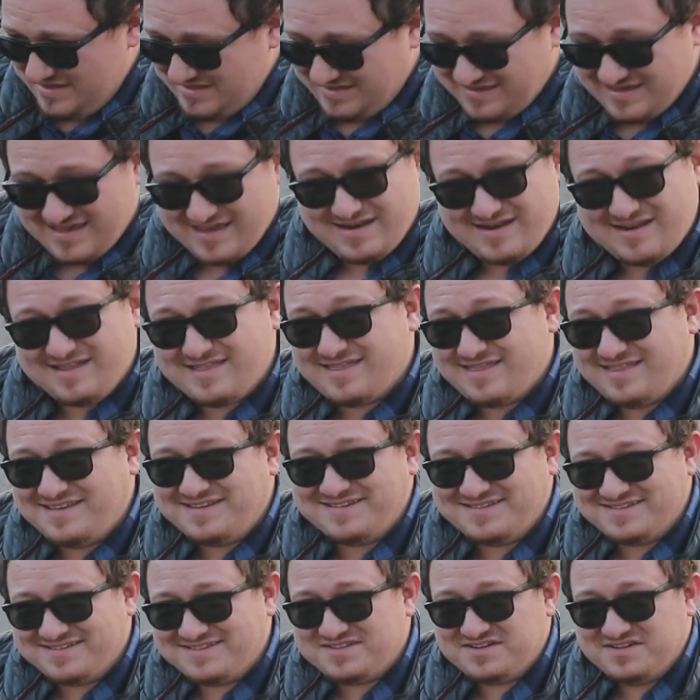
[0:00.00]
getting
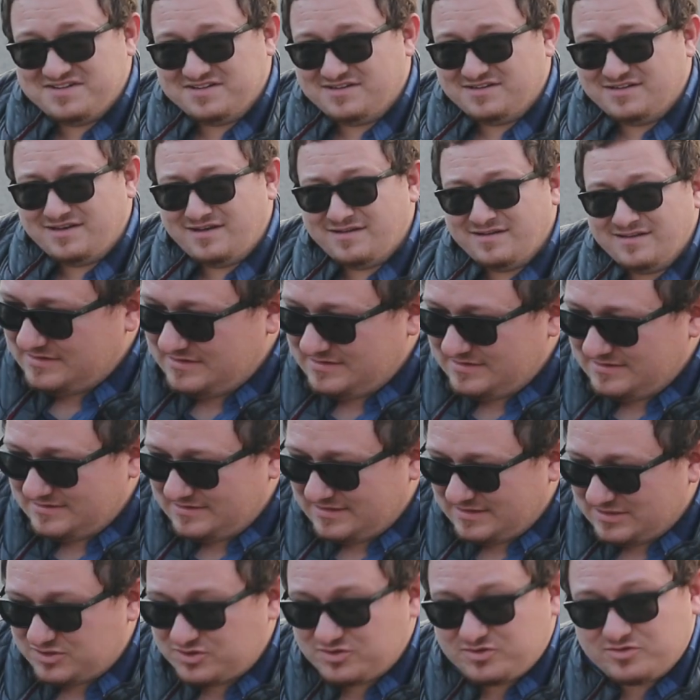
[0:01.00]
things done.
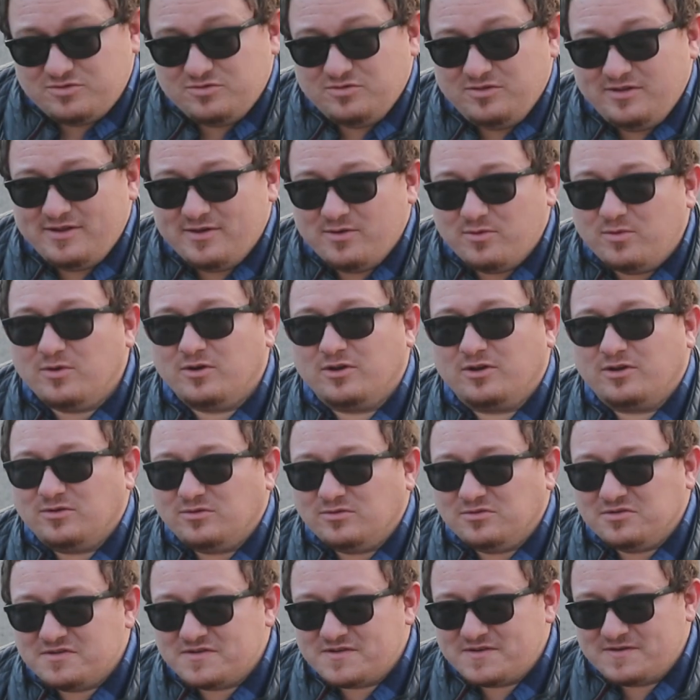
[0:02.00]
It's truly a
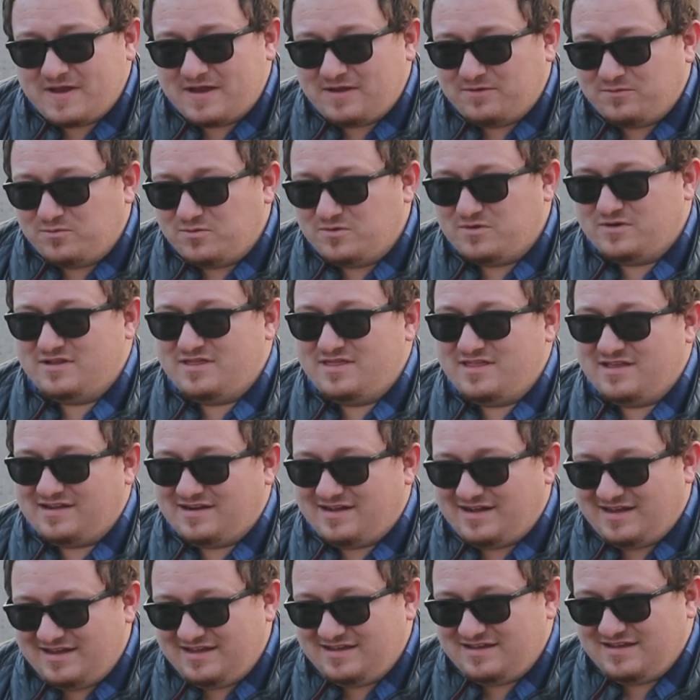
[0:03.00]
workhorse, and one
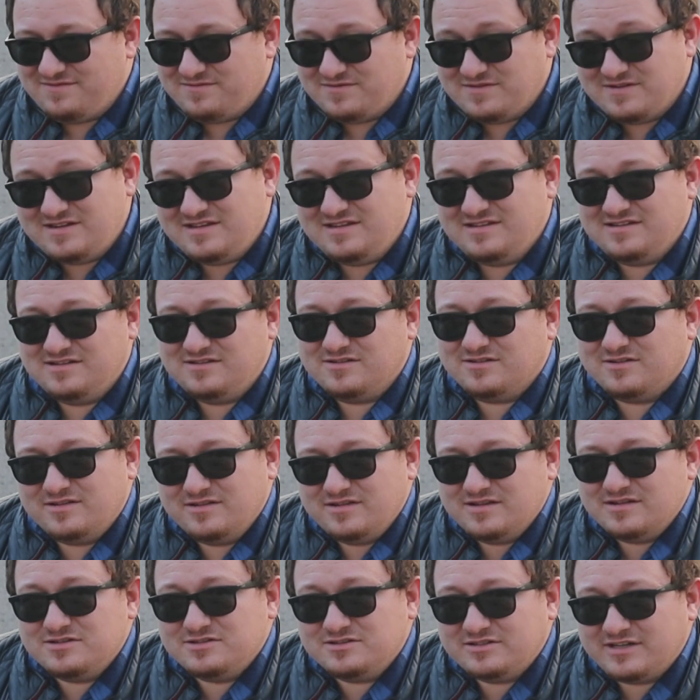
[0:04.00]
that I have needed on
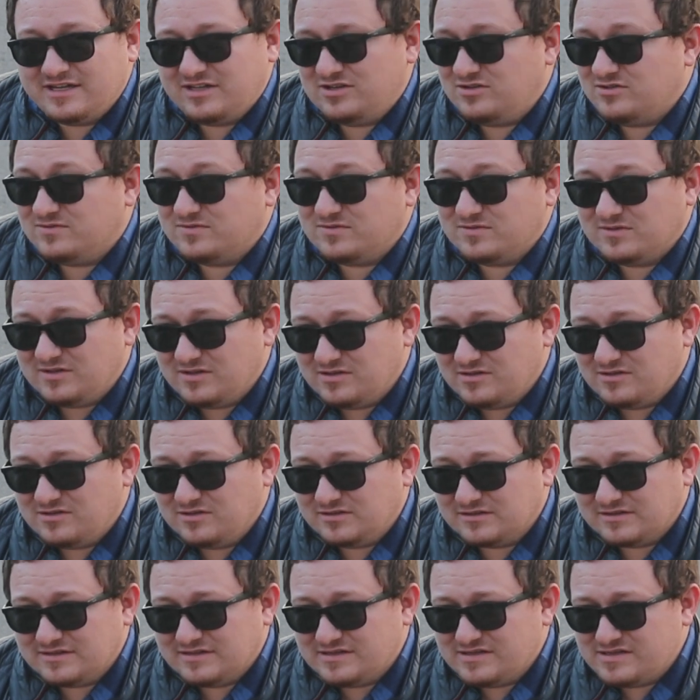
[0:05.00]
this channel for a
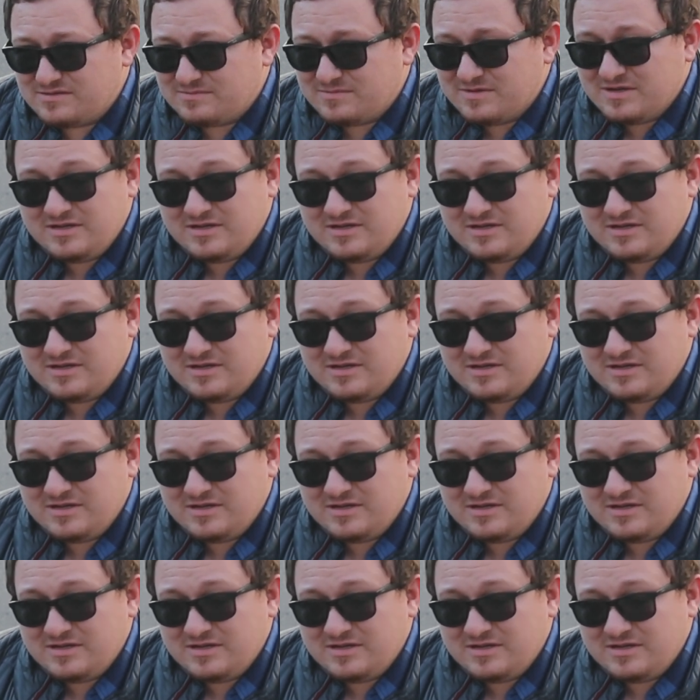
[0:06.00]
long time.